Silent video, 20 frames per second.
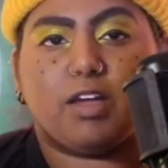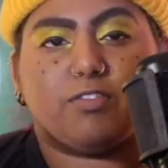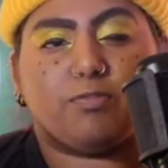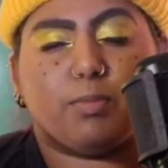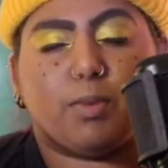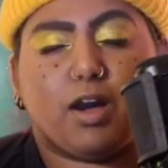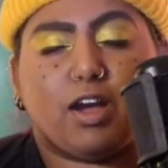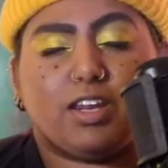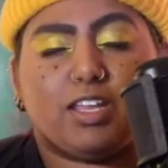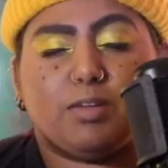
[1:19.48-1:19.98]
My
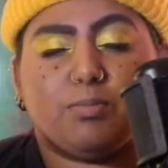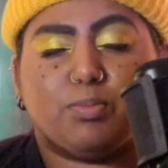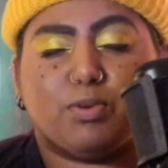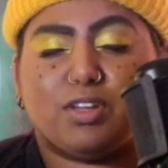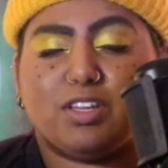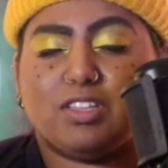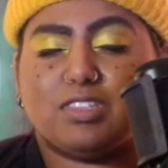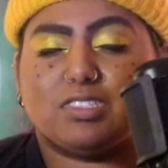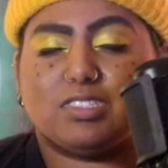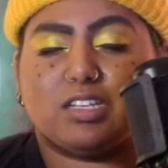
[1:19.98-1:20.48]
body
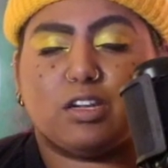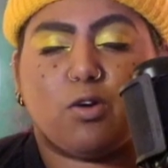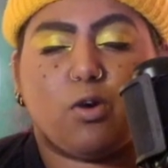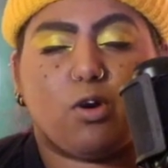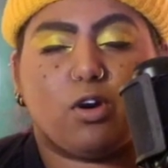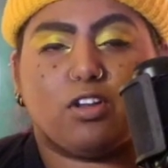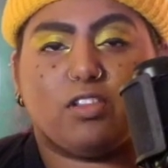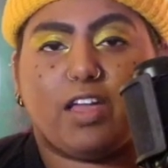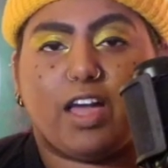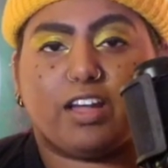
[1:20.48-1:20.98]
breathes in
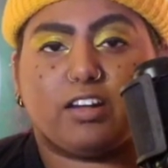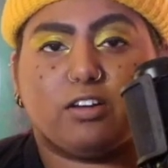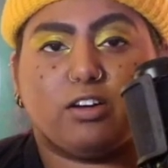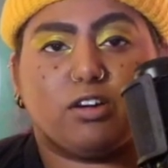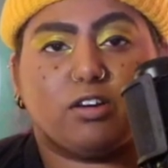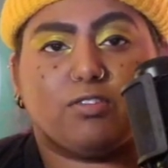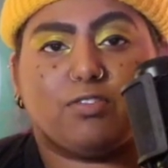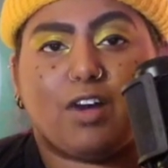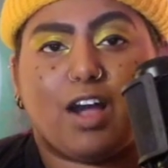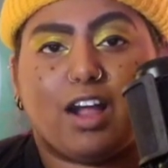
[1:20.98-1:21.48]
Horlock
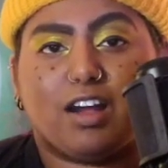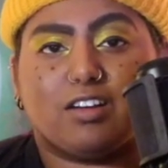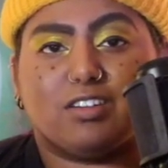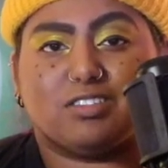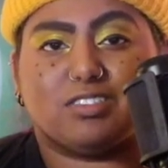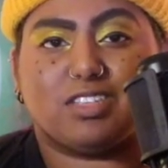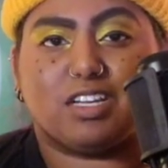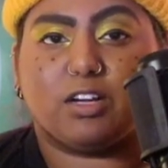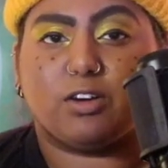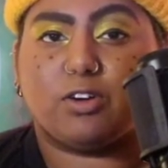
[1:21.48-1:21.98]
cook
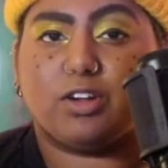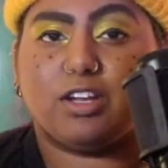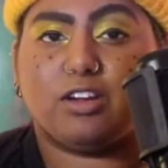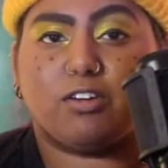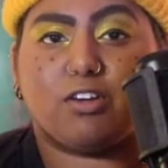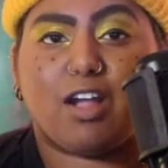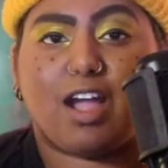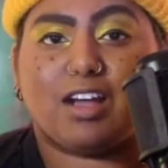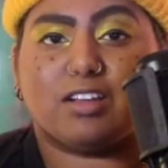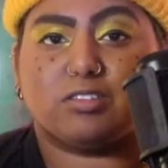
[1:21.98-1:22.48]
fires and
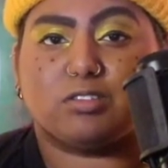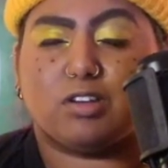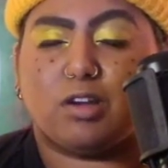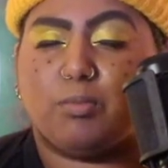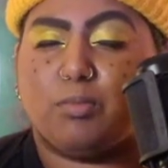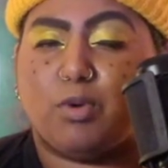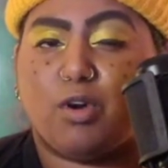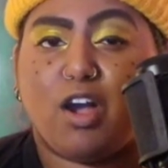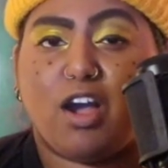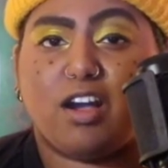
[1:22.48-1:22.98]
green grass
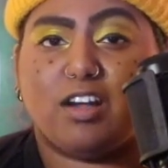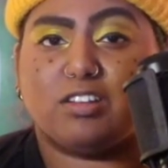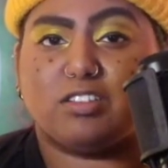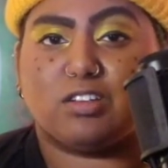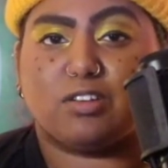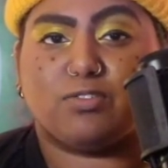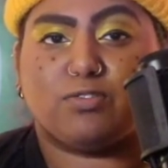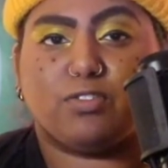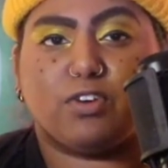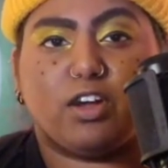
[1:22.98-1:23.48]
rubbed raw
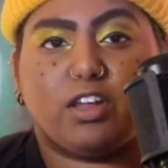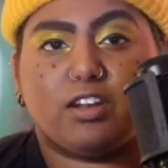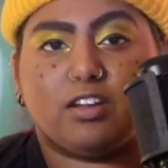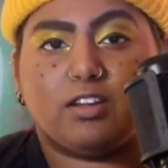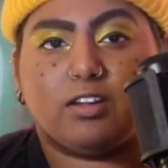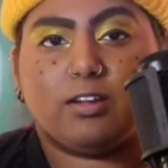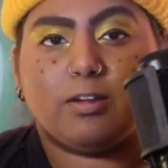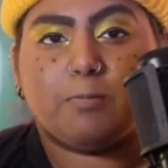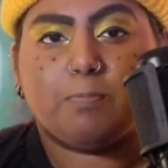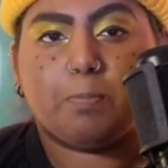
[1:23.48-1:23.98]
underfoot,
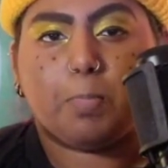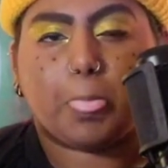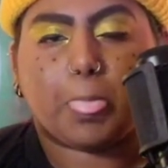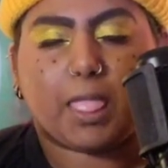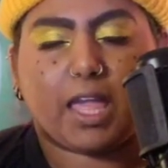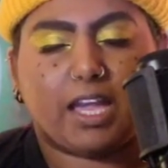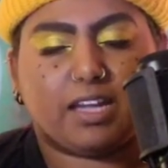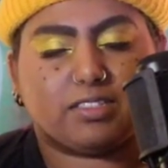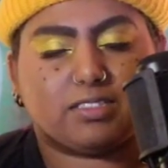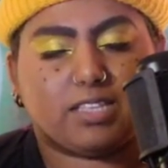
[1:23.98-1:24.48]

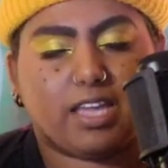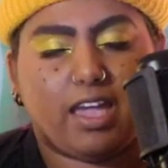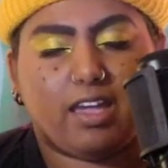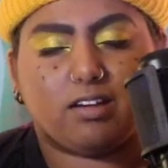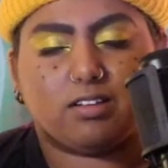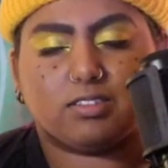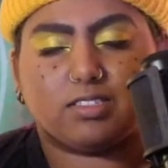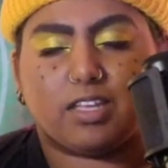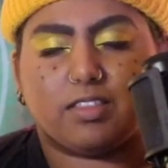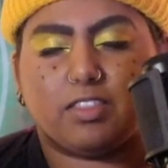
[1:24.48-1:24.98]

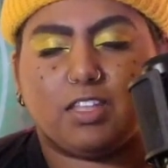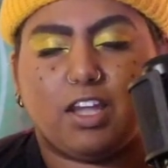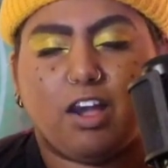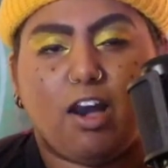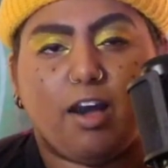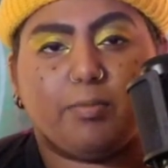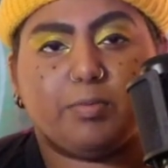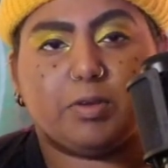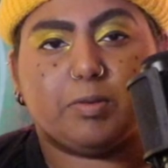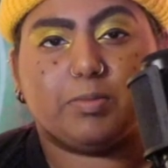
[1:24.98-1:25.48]
exhales at the
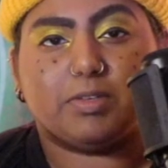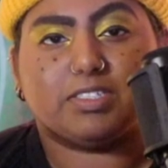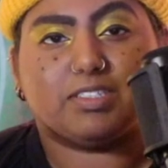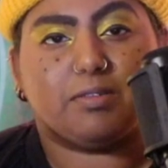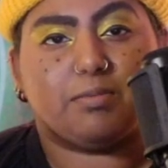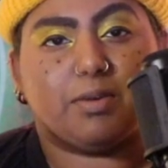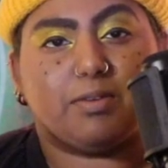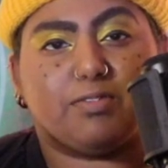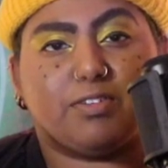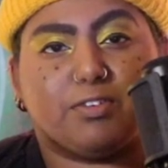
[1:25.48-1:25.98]

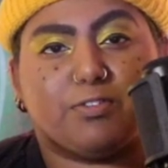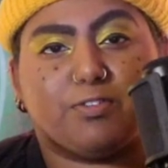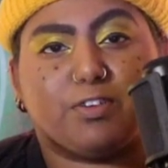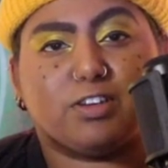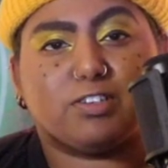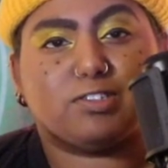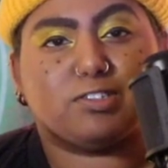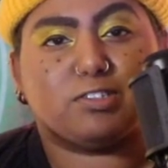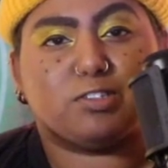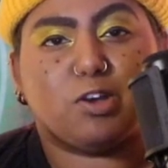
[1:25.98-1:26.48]
optimism of the
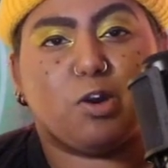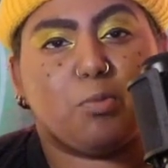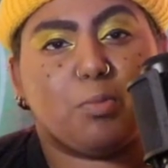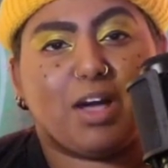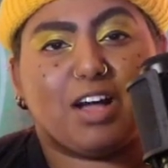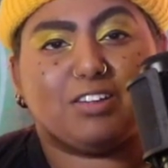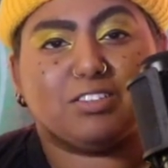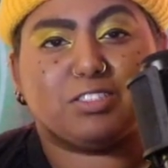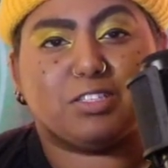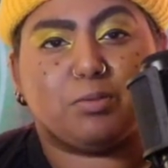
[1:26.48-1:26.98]
first snow
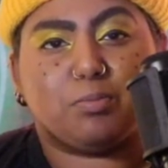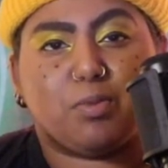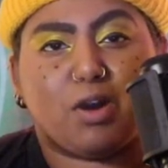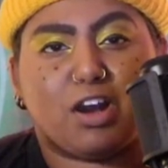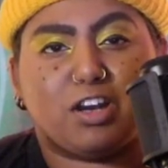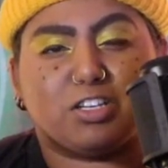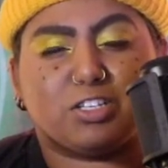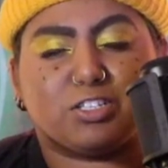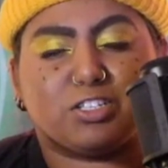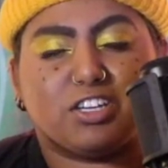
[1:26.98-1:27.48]
melt in
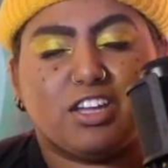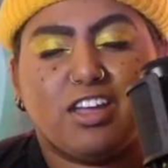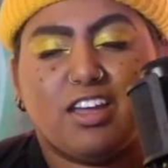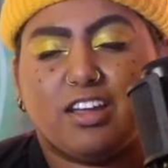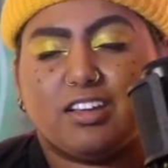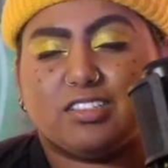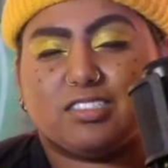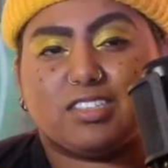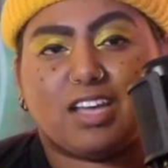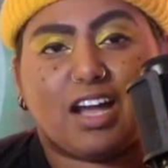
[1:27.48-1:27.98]
March,
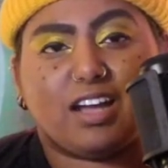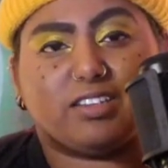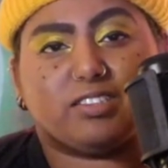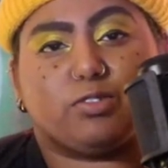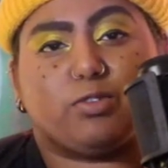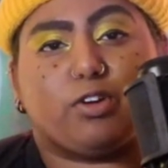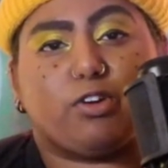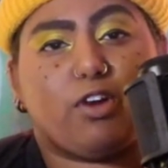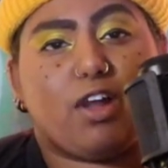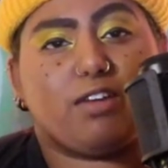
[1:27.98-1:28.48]

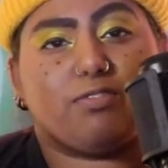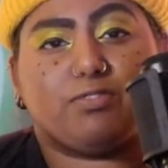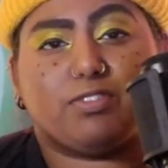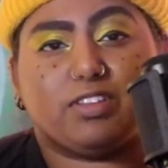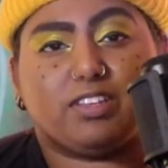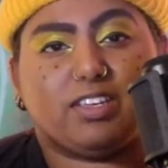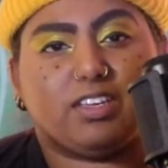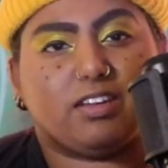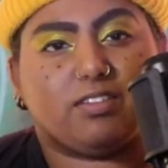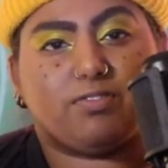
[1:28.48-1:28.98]
sighs
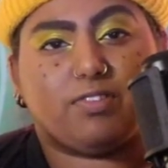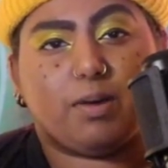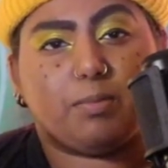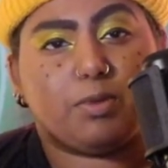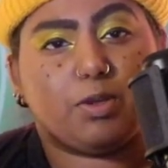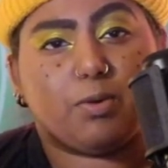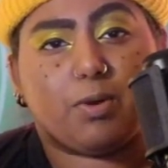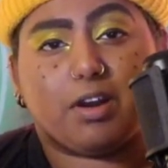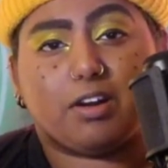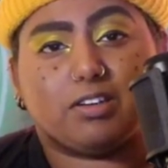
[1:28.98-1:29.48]
regretfully at
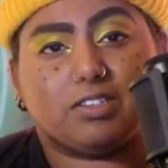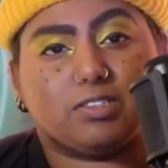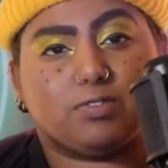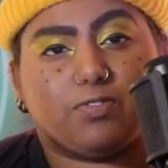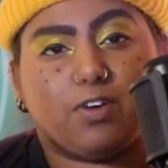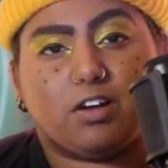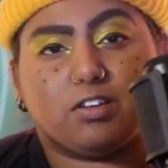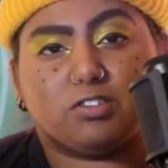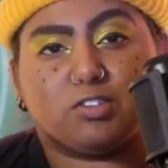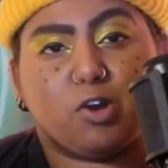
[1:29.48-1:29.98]
February's
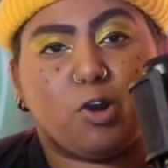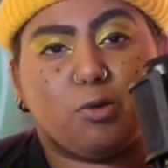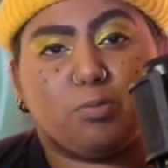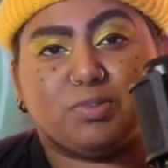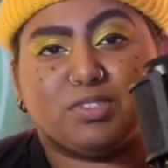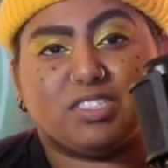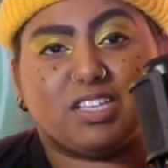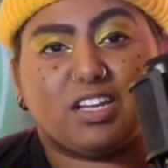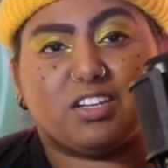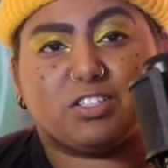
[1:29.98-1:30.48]
false
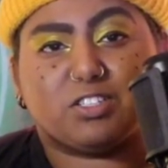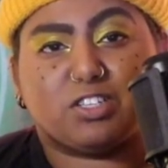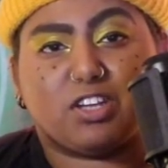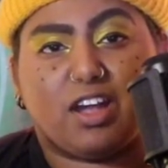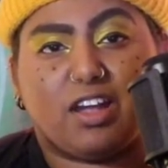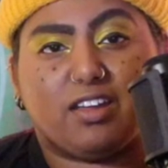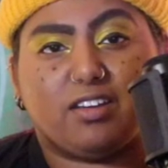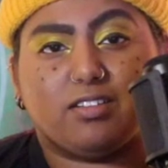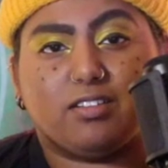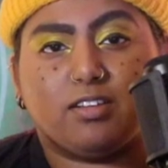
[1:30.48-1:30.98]
hope
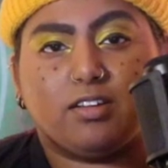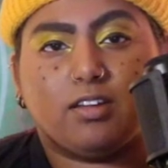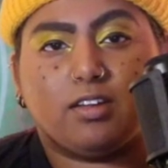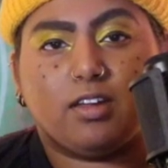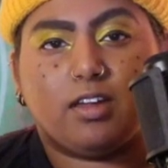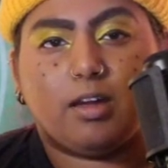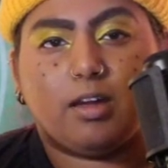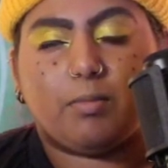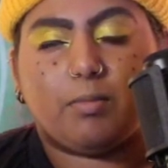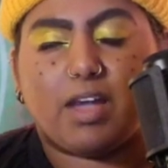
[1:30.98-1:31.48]
sunshine.
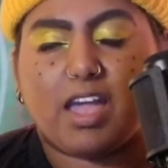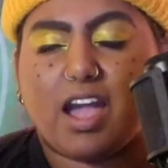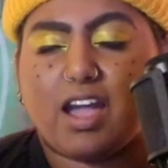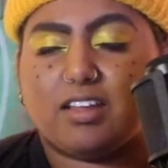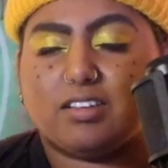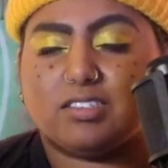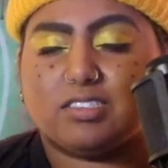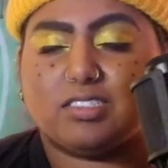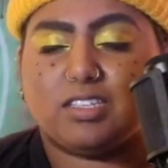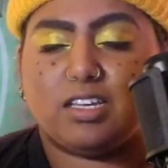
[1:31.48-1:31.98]

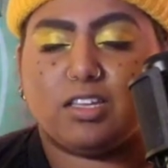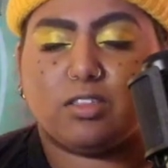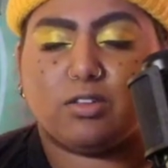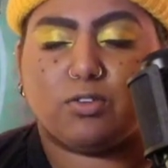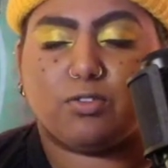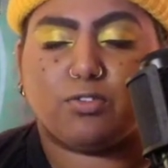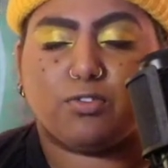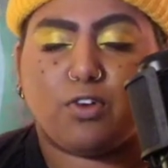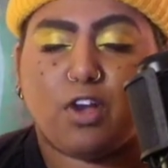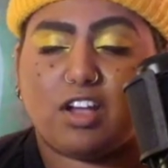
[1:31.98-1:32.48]
My eyes see
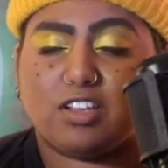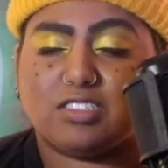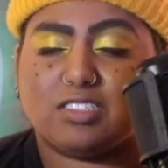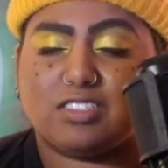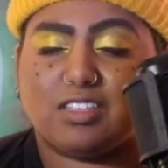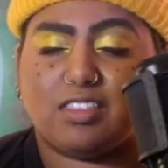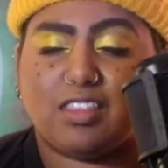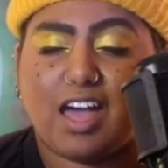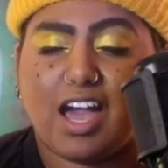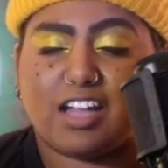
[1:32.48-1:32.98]
through
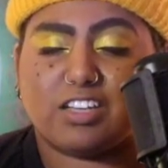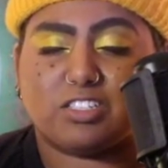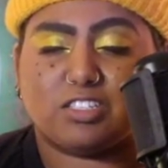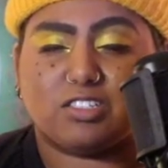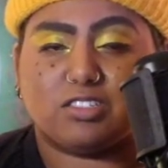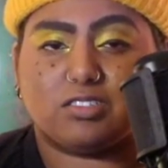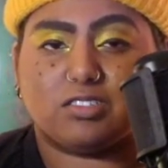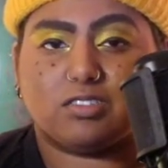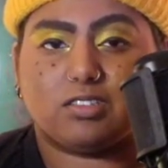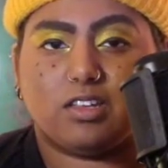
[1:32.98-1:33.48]
frosted
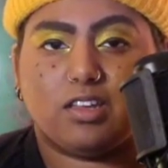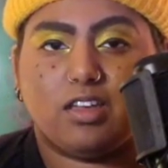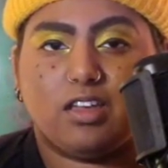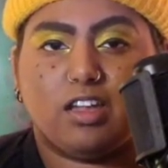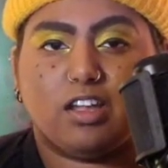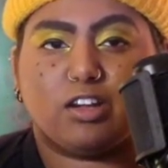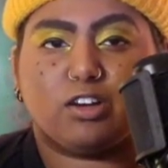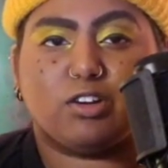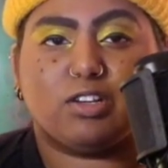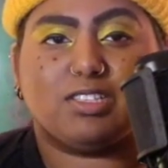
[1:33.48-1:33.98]
lashes,
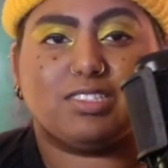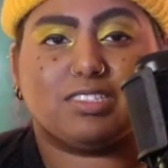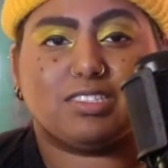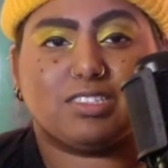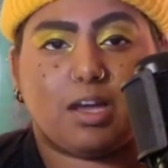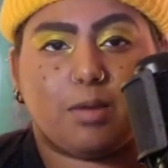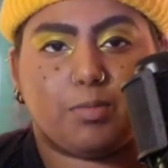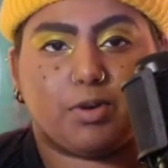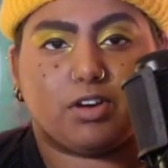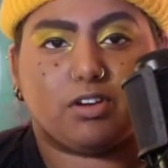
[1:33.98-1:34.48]
greet
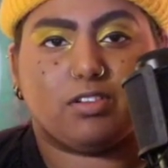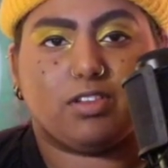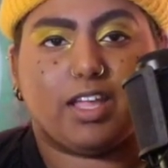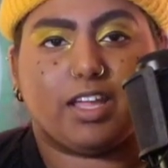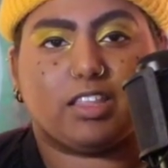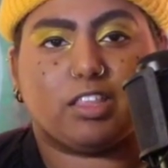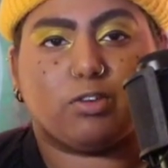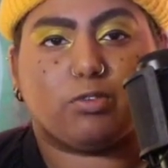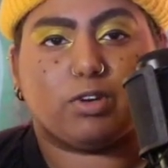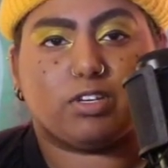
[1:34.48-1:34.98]
summer
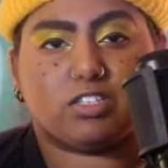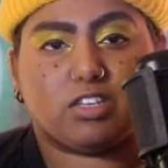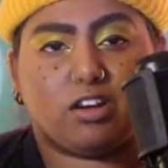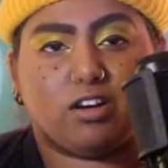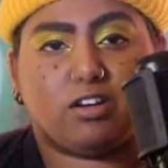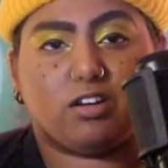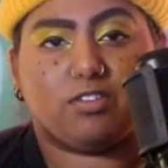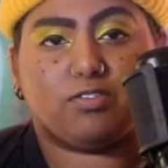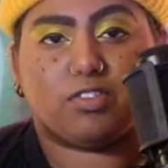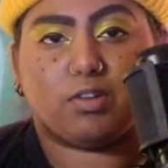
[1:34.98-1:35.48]
like the
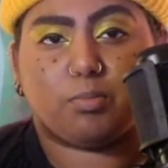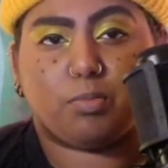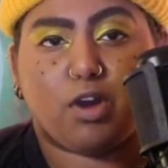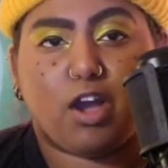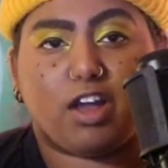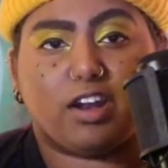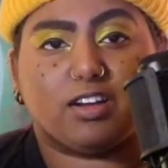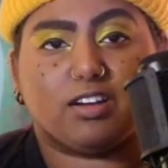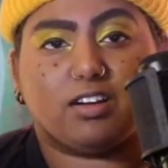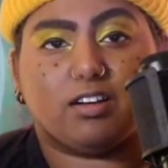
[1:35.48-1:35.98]
return of the
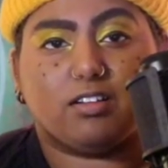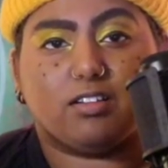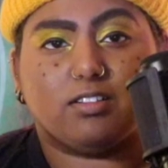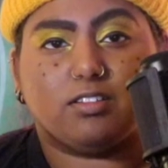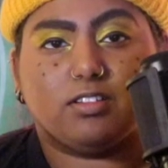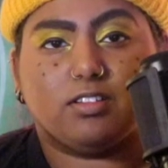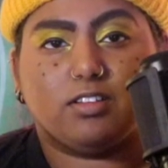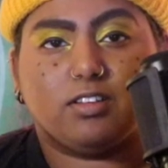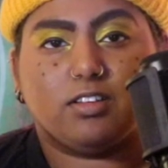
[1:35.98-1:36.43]
prodigal.